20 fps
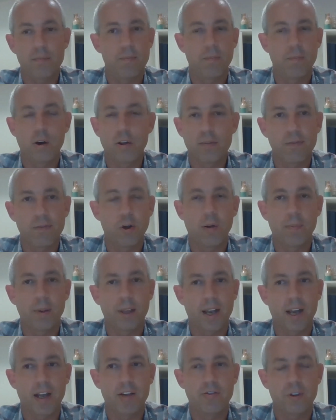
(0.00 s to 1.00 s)
Both floor
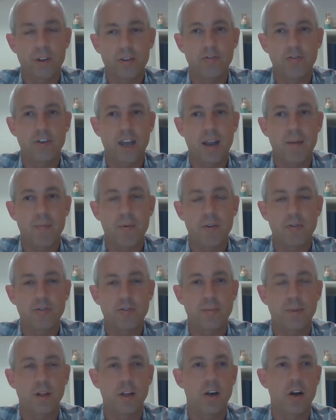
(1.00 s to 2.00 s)
plans are the same or
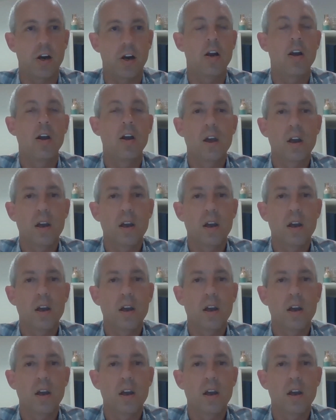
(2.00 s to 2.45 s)
similar.